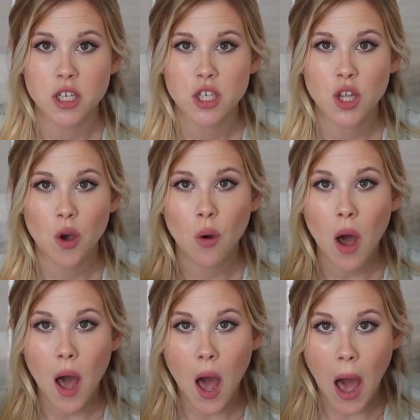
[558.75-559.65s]

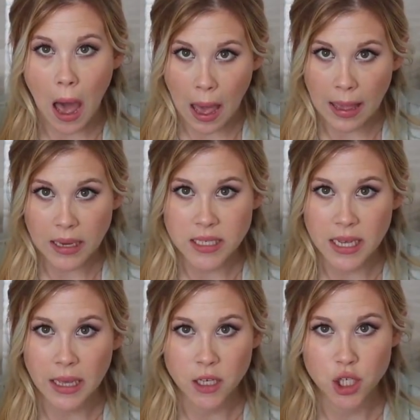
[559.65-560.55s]
So I
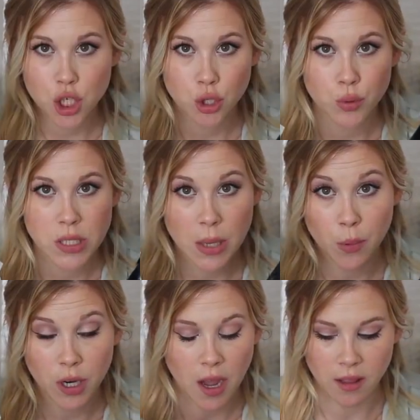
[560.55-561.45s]
did 2
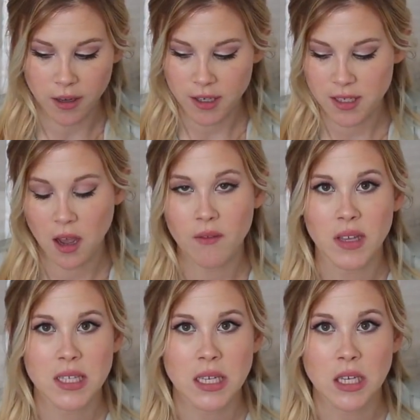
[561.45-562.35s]
separate colors.
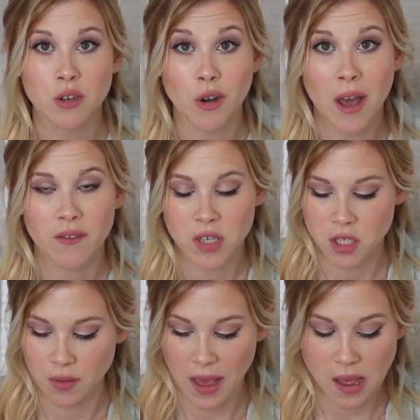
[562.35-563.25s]
Obviously you don't have to
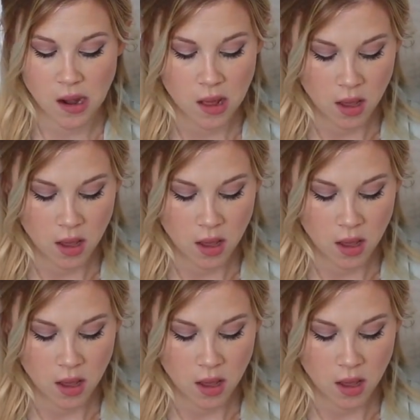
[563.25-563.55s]
do that,